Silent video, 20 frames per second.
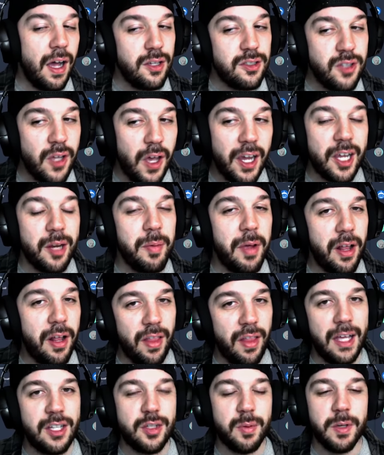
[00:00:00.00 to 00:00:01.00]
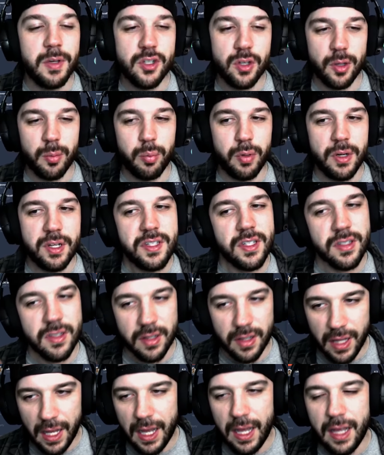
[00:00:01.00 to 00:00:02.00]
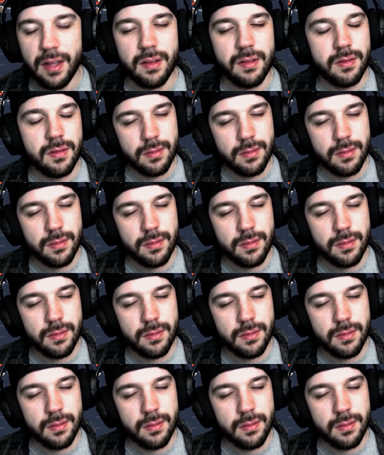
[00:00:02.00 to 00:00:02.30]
talking about Elijah Mitchell in the preseason, not